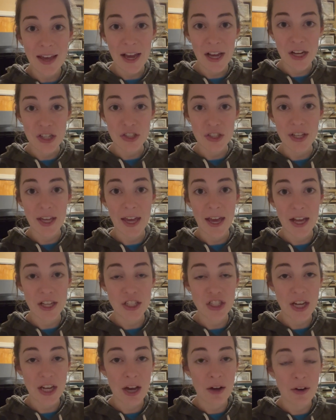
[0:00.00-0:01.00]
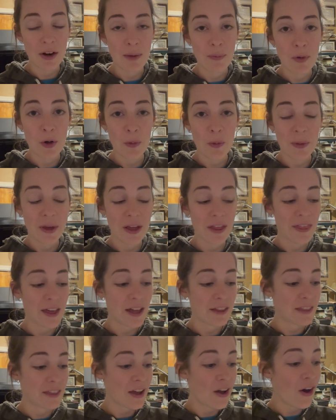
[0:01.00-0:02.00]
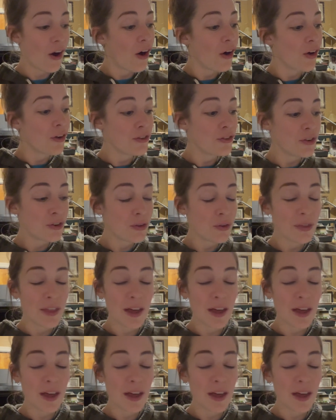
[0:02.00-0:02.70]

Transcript: actually hatch out. I'm hoping that they all do.